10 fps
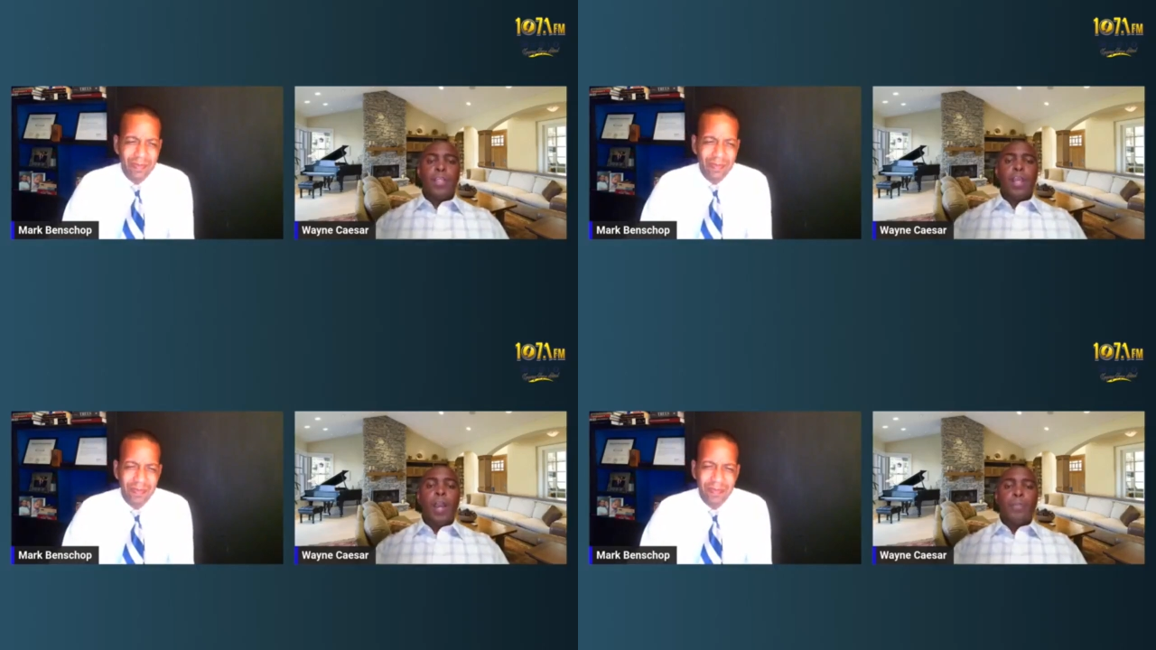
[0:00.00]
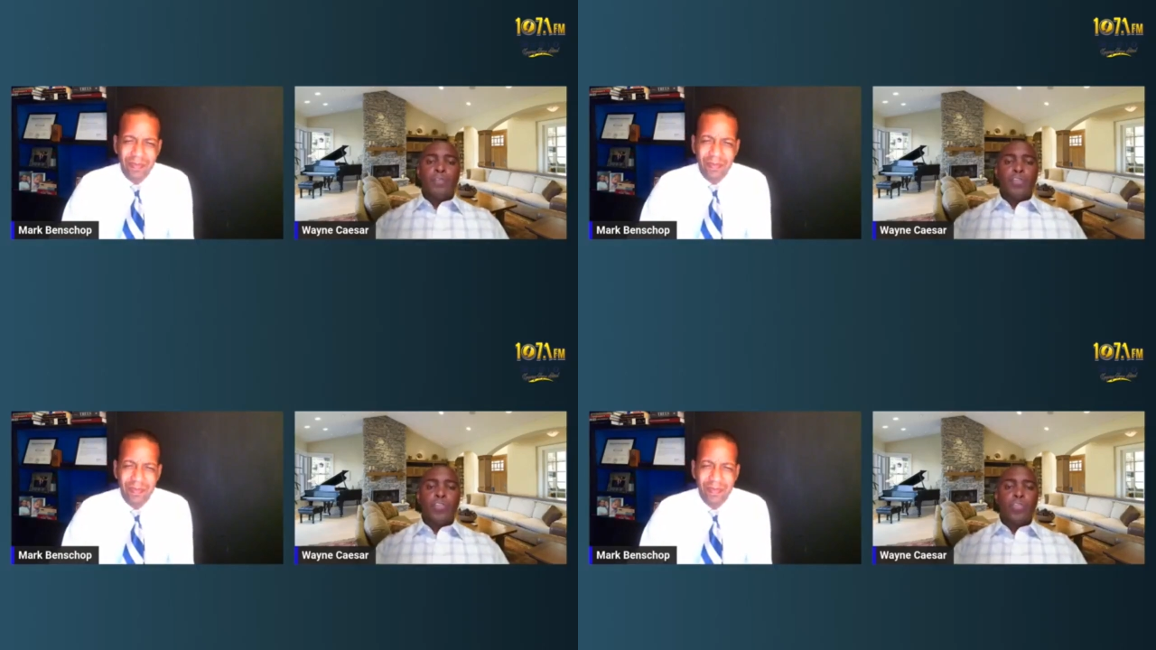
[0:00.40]

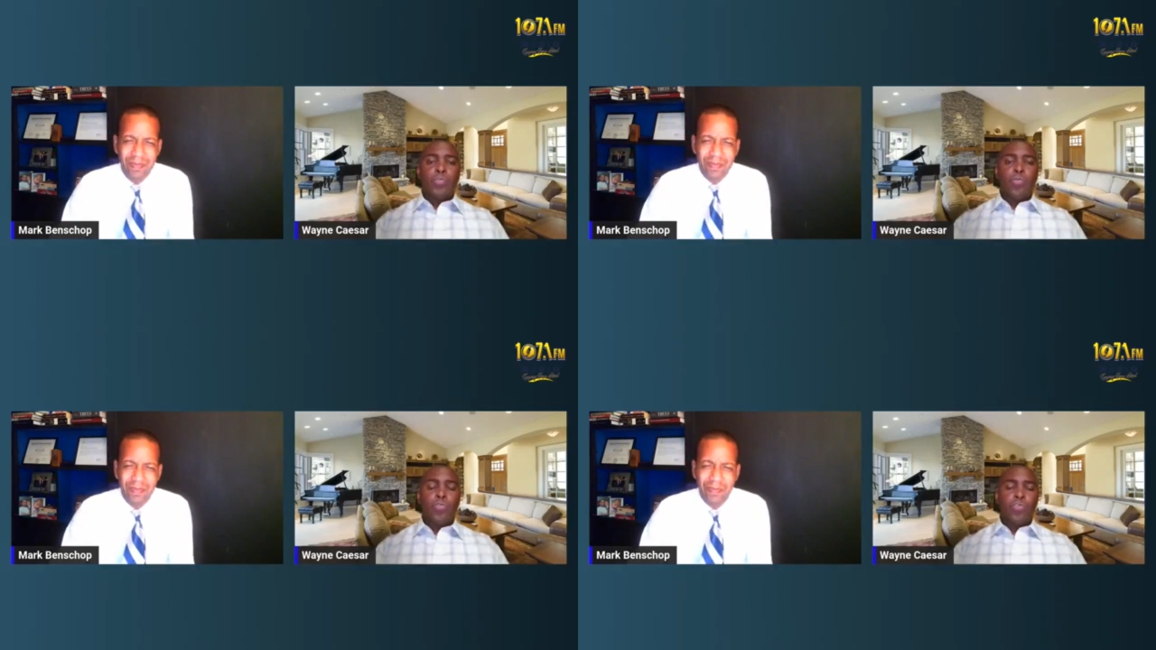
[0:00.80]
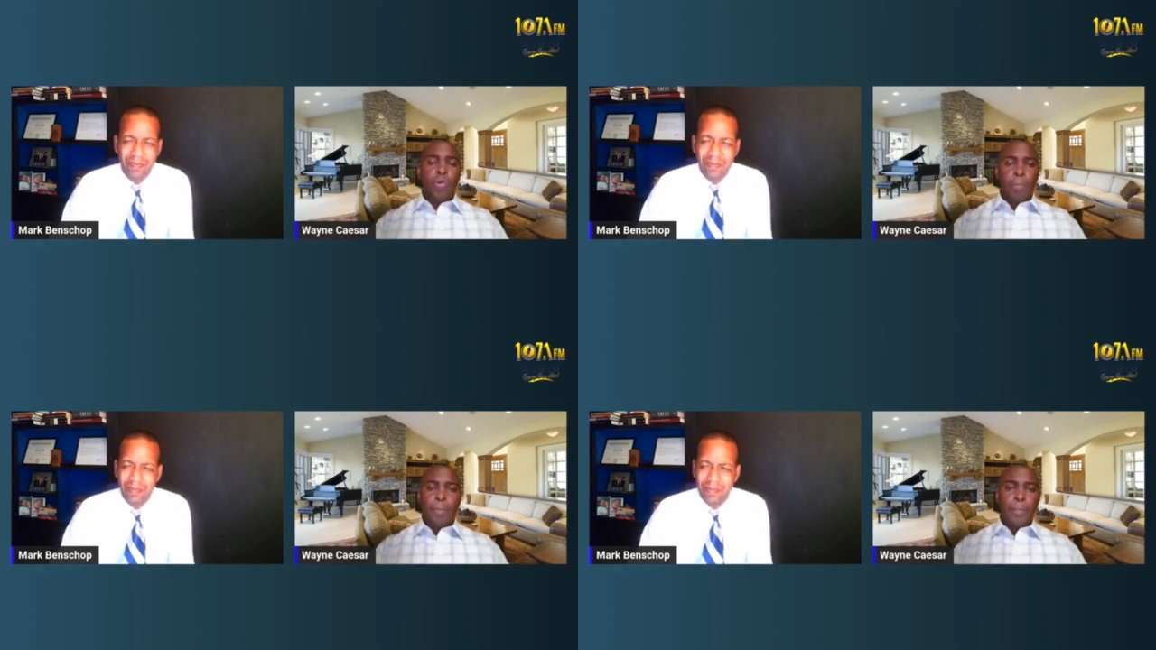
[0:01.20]
Speaker 1: opposition who's
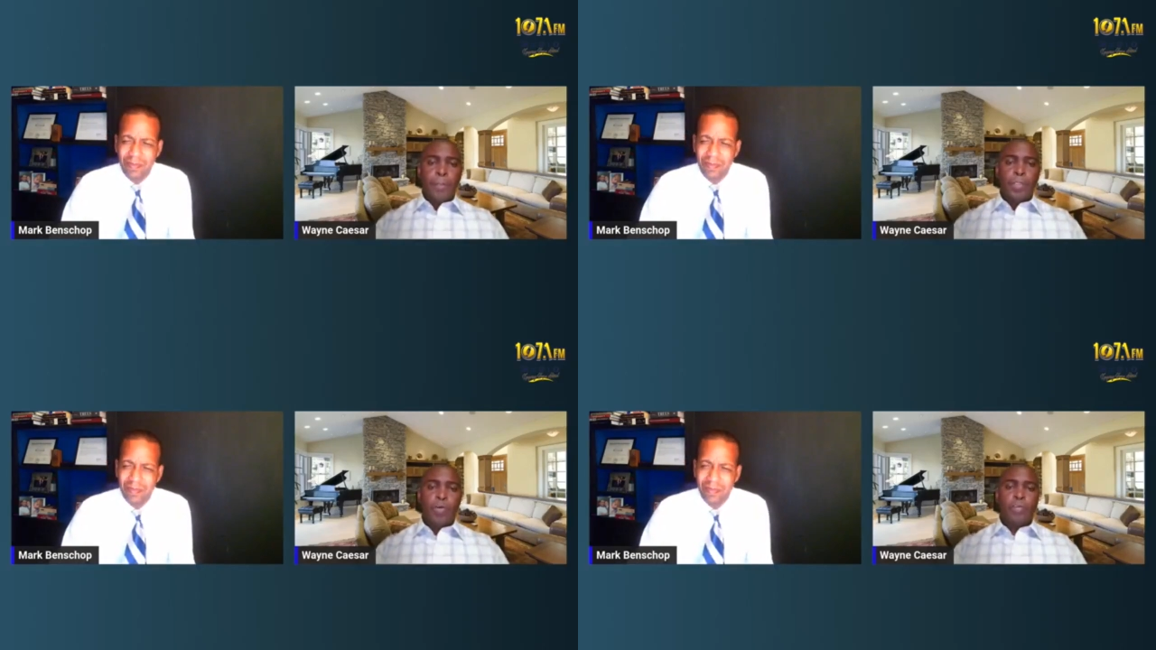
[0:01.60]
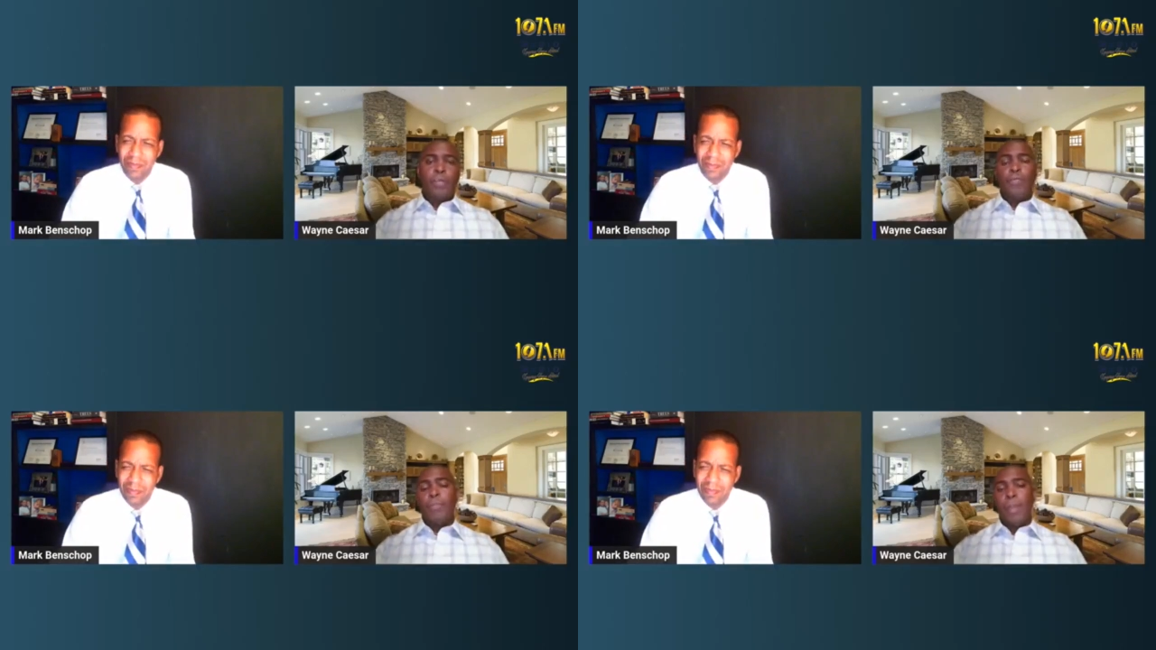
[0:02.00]
culpable because I
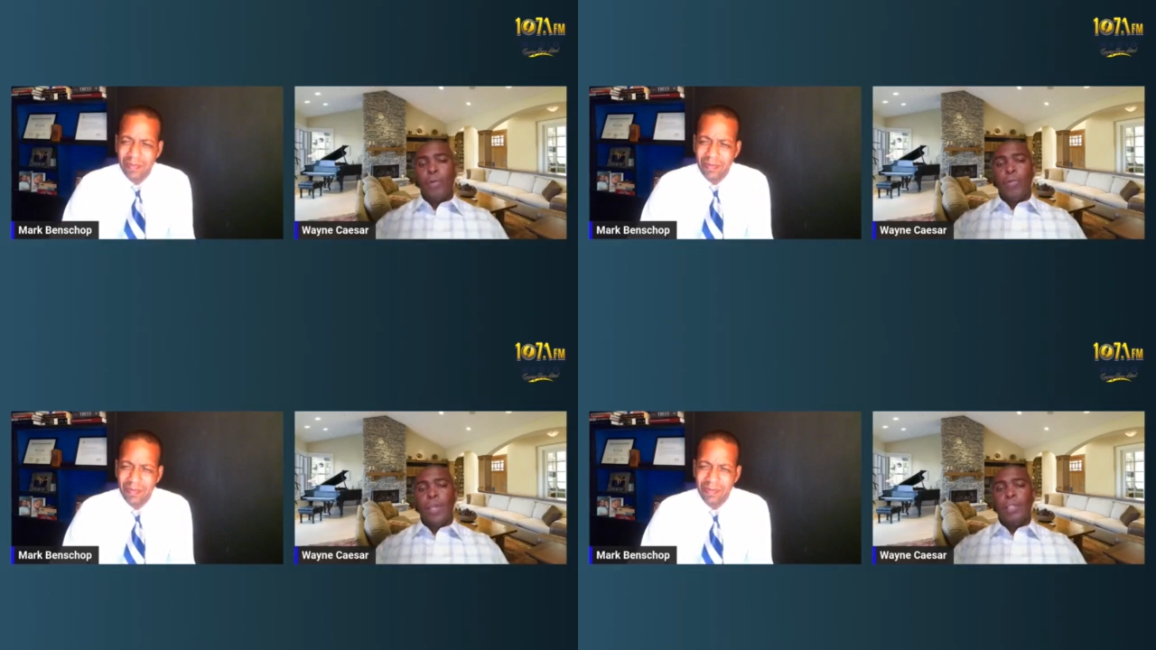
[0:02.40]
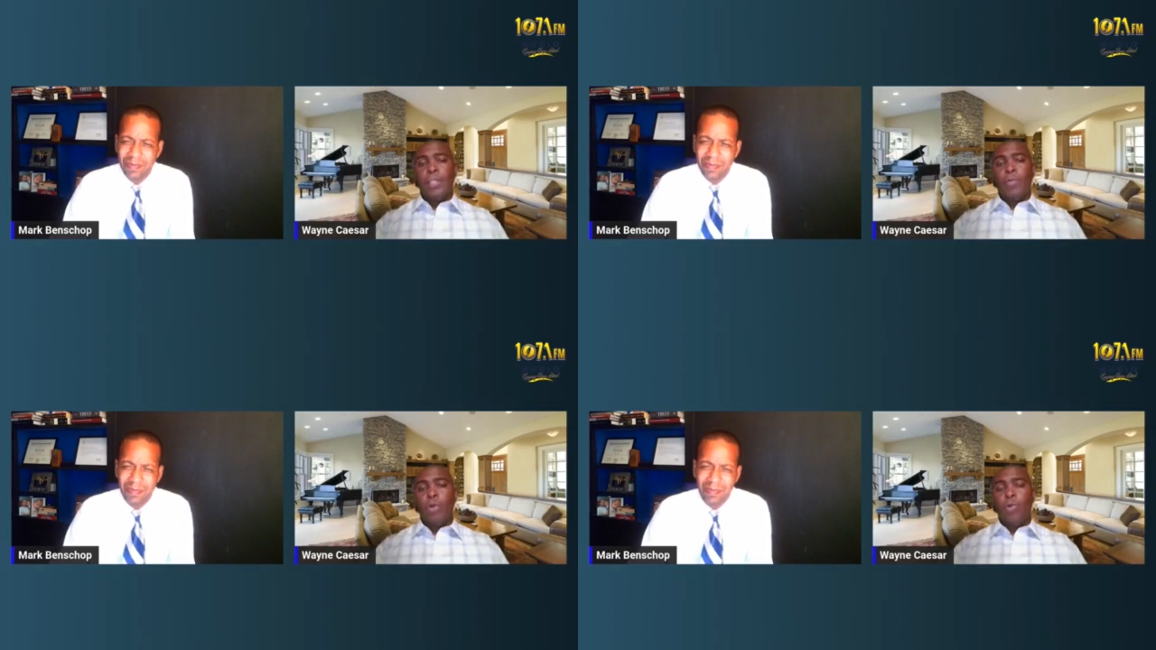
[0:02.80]
remember when they
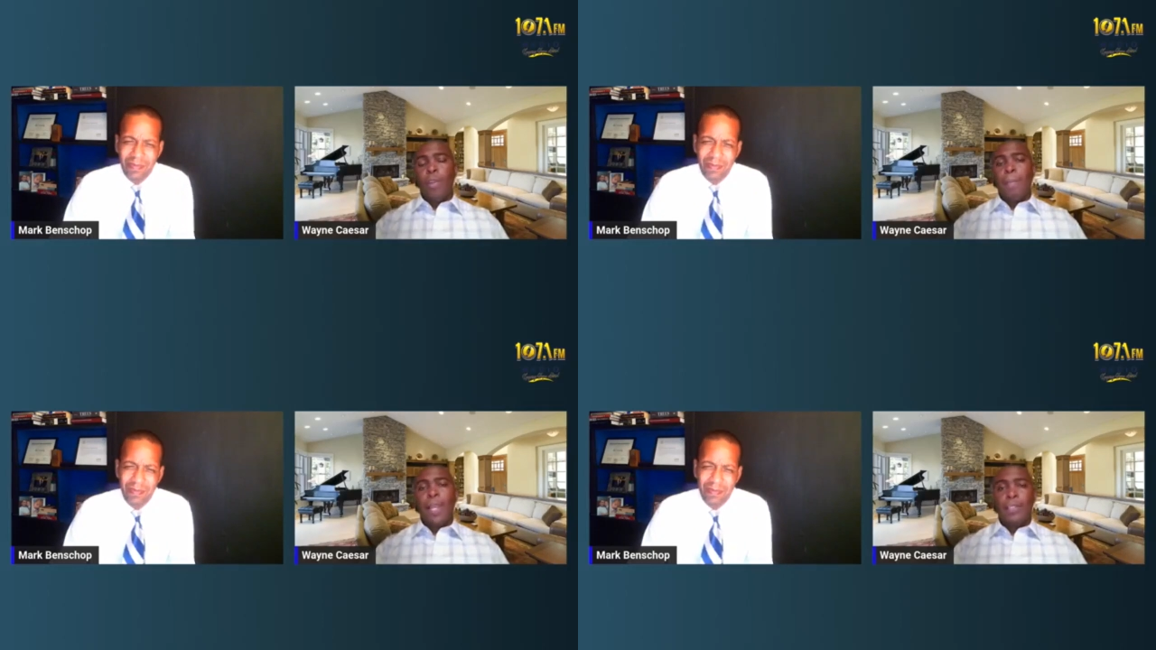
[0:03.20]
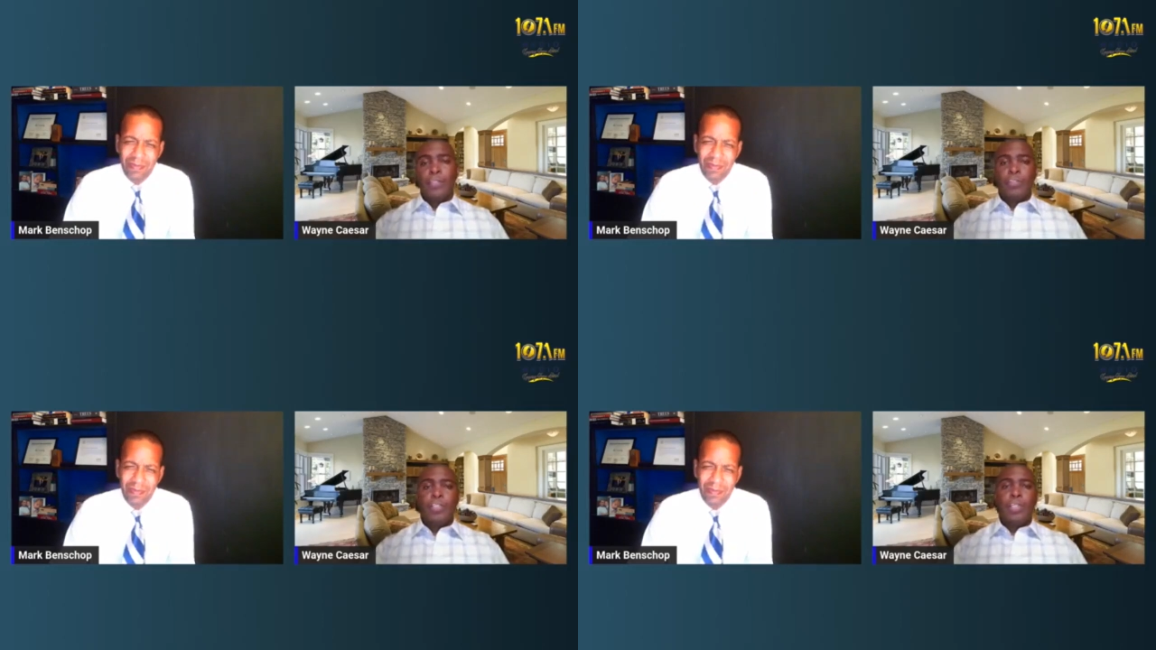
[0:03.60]
were going back
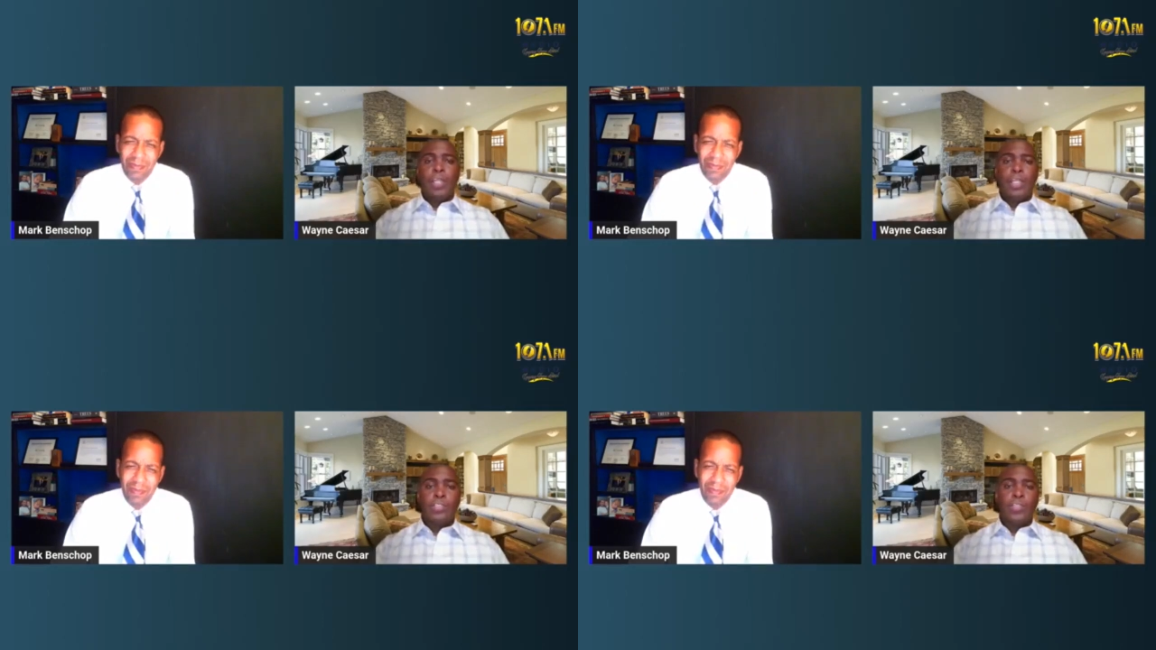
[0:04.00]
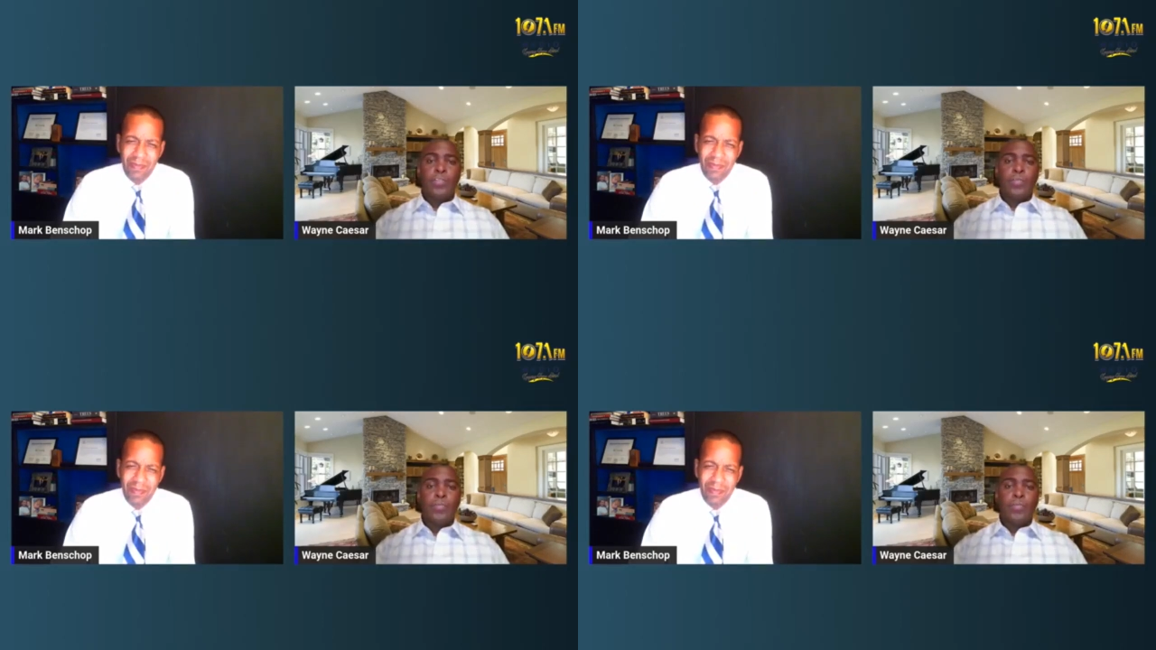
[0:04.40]
into the elections,